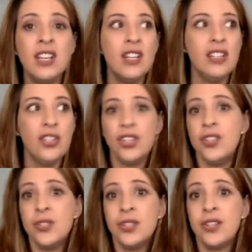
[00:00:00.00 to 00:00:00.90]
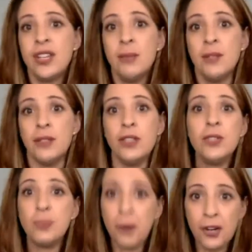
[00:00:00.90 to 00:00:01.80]
you can use their kibble,
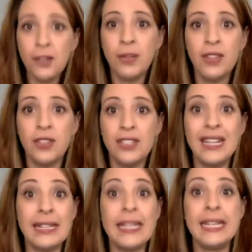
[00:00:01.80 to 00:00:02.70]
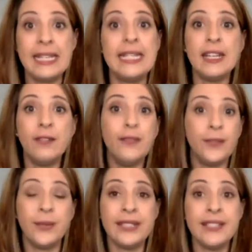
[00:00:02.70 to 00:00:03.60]
use part of what their daily intake of
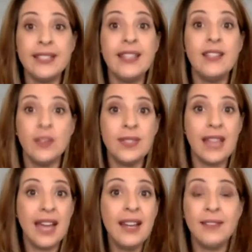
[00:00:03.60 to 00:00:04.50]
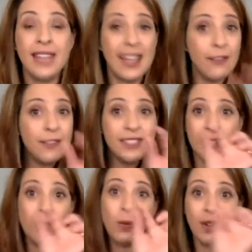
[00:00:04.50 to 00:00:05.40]
food is, and use that. Every
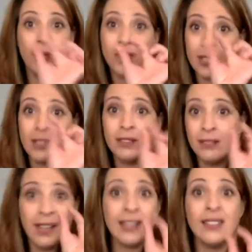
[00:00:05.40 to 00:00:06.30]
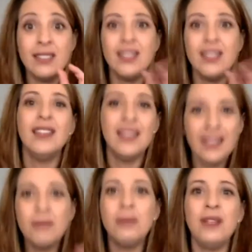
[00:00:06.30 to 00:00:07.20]
single one of those little nuggets
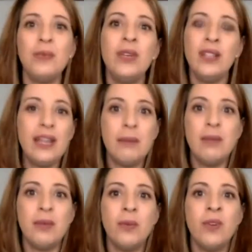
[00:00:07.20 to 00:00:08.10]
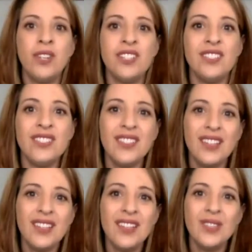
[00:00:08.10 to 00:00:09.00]
can be rewards.
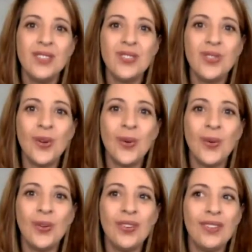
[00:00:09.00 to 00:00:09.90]
So